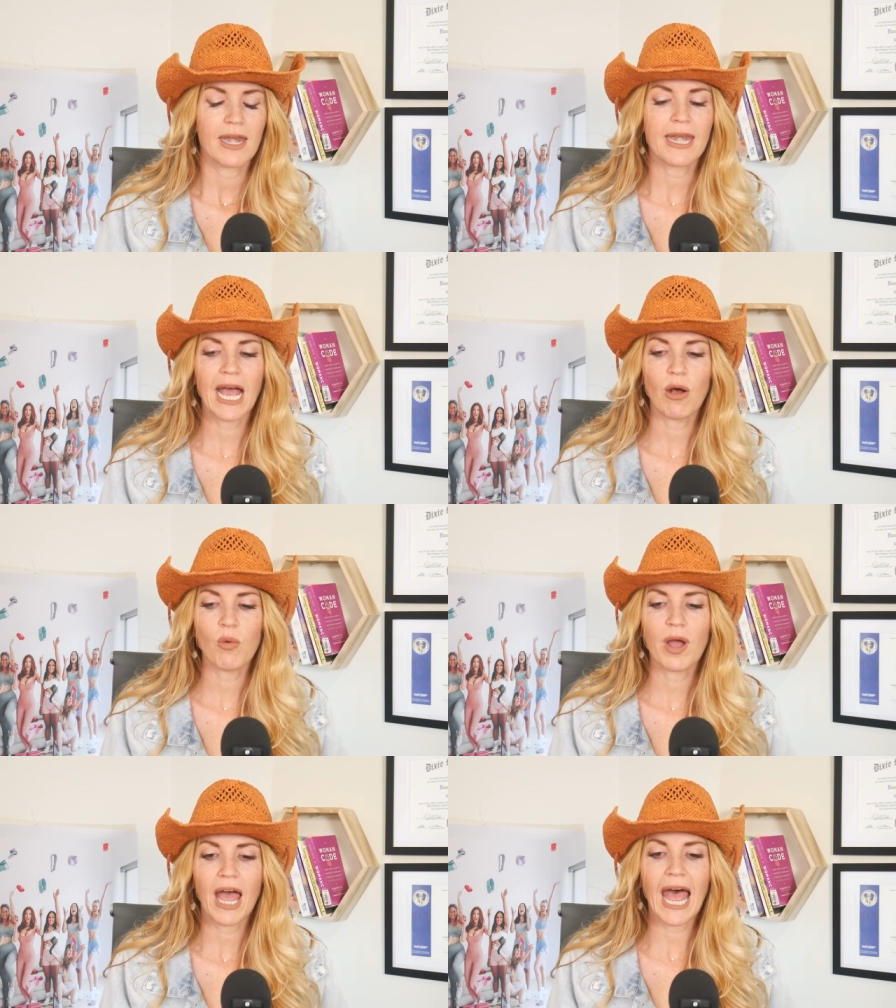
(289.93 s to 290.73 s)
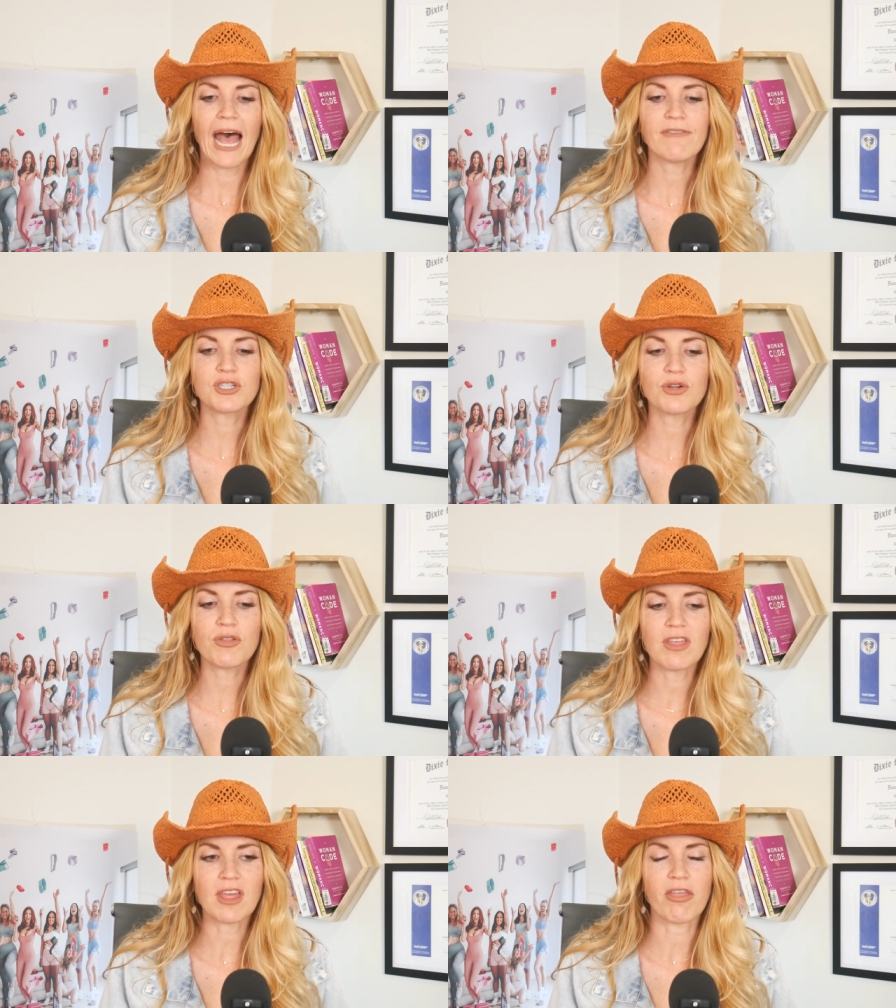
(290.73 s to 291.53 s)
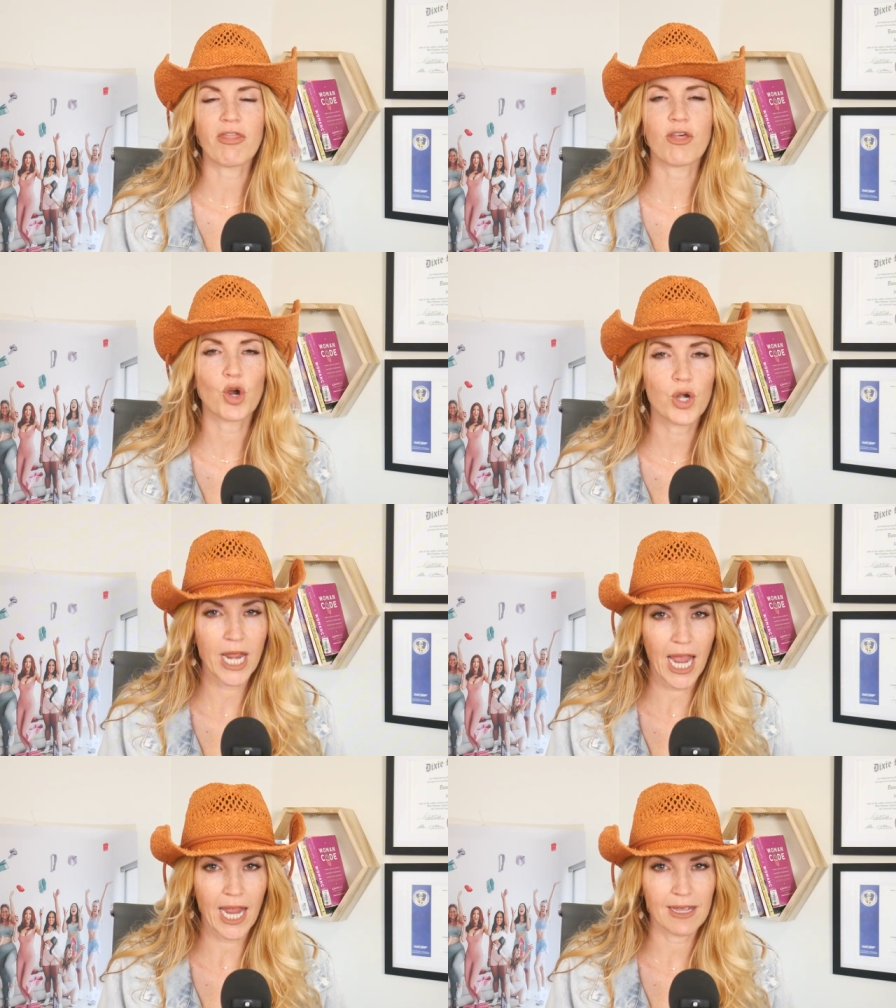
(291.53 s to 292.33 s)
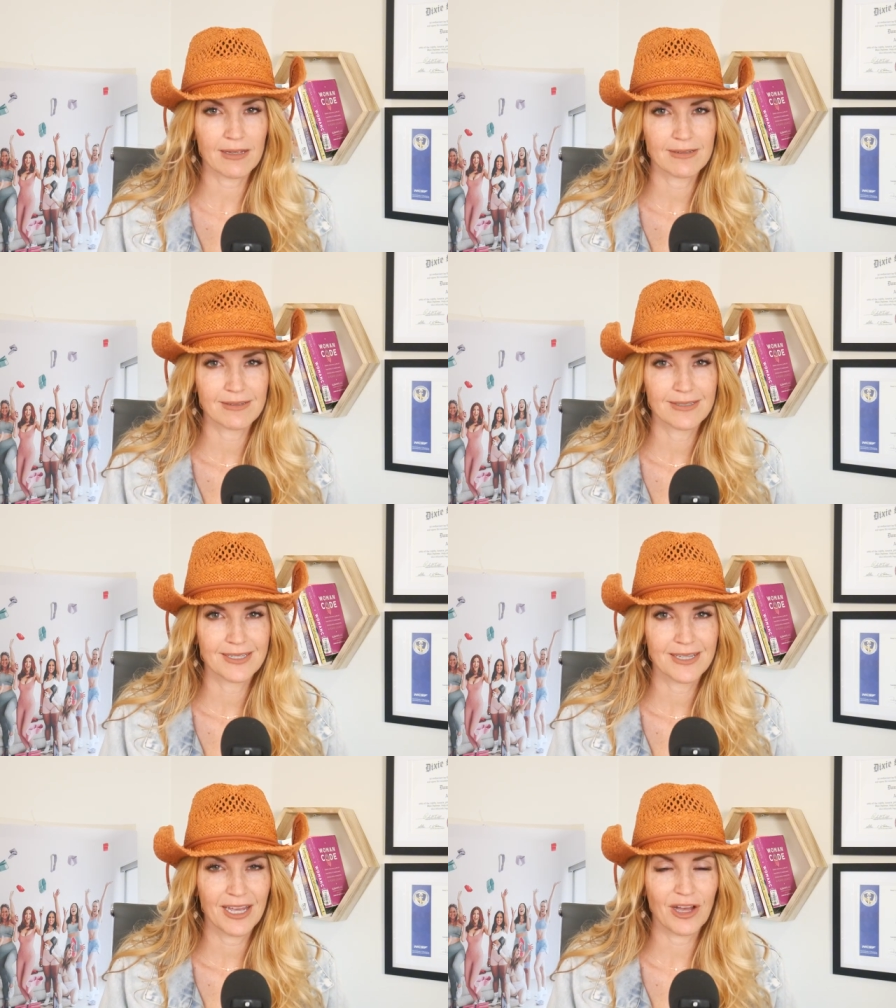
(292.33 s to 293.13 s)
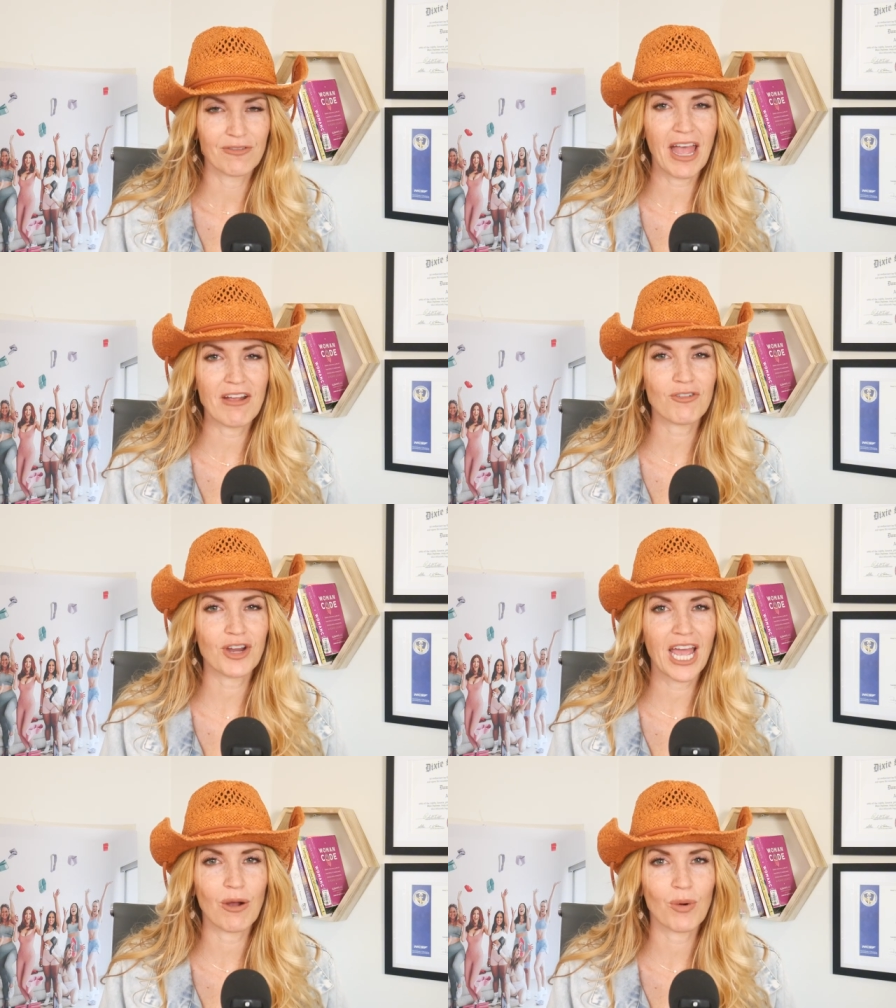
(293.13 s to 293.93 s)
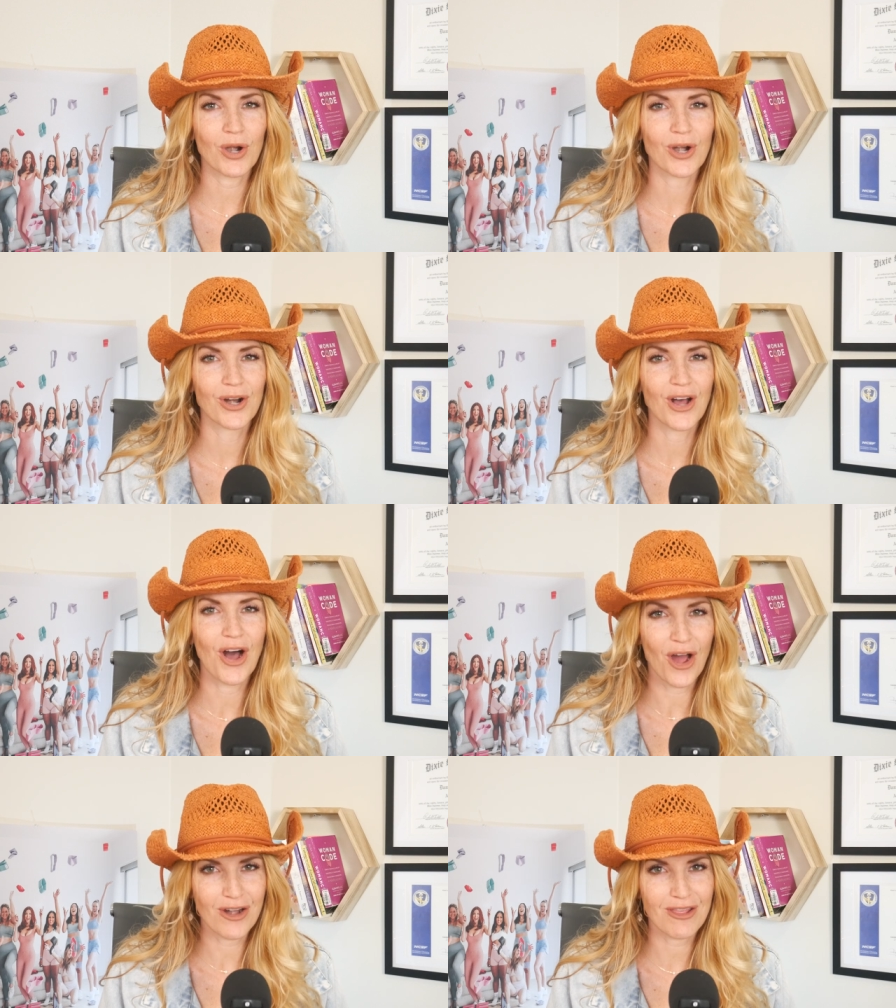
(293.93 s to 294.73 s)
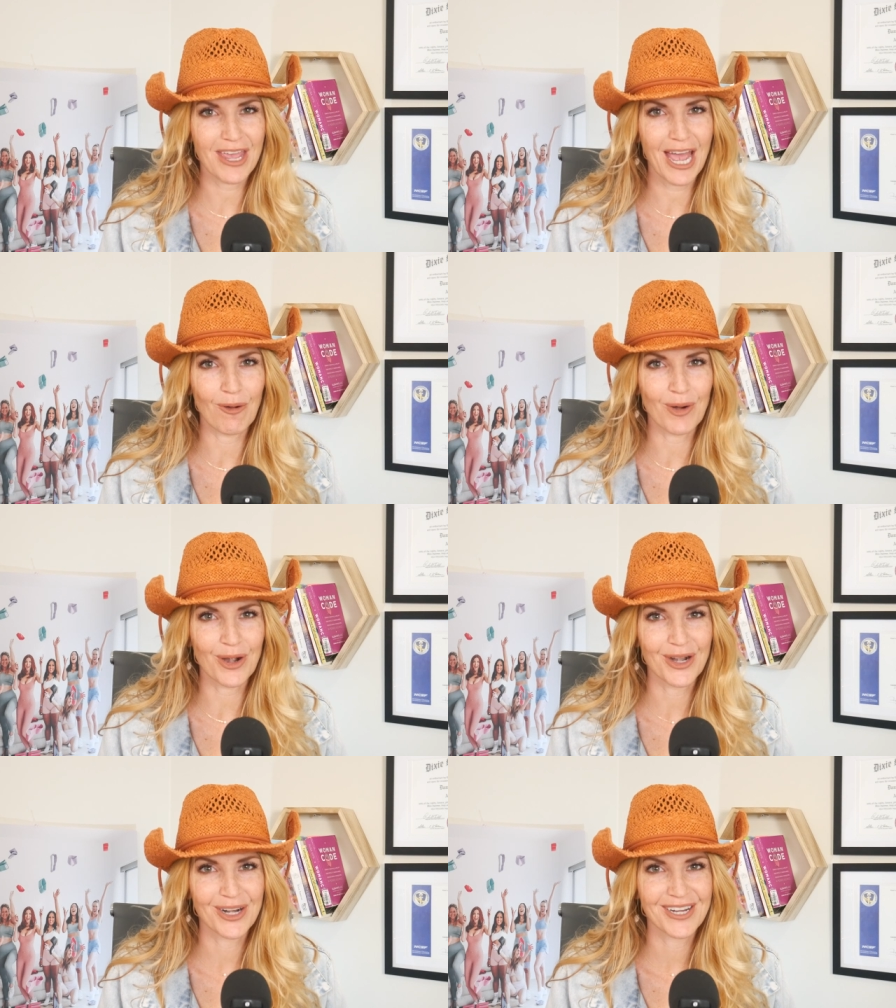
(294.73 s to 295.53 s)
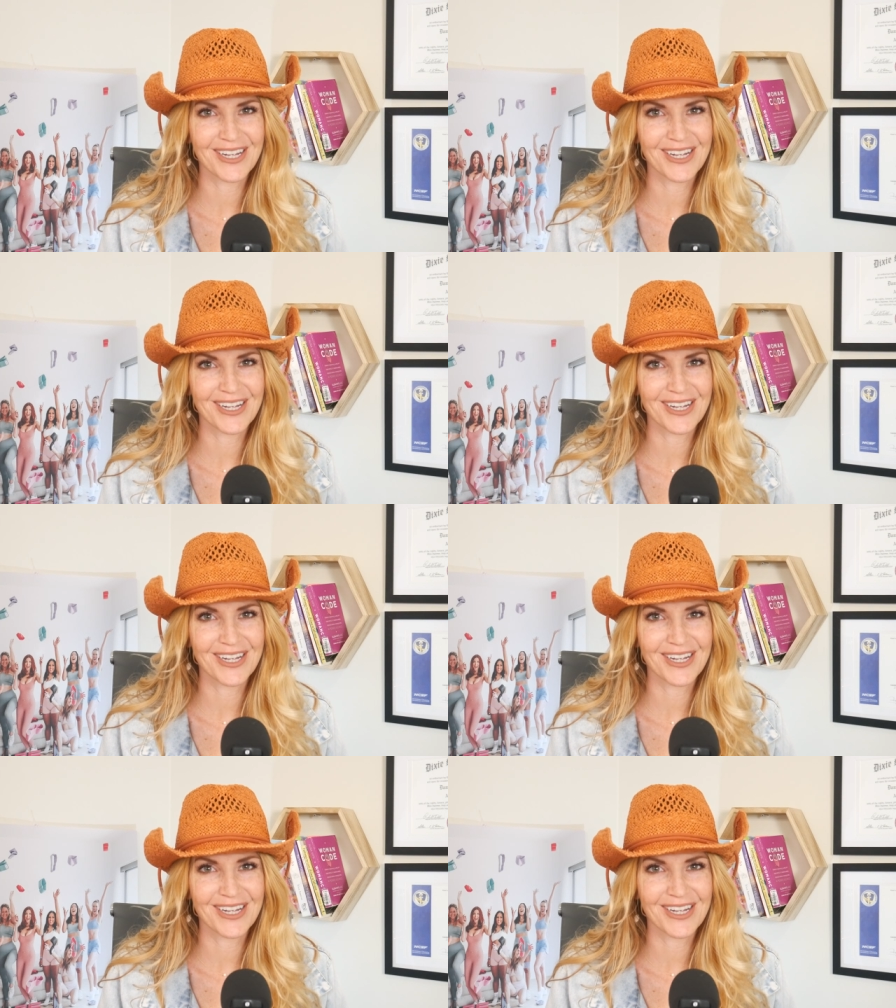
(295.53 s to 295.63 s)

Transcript: Now, after the third day of every hour on the hour,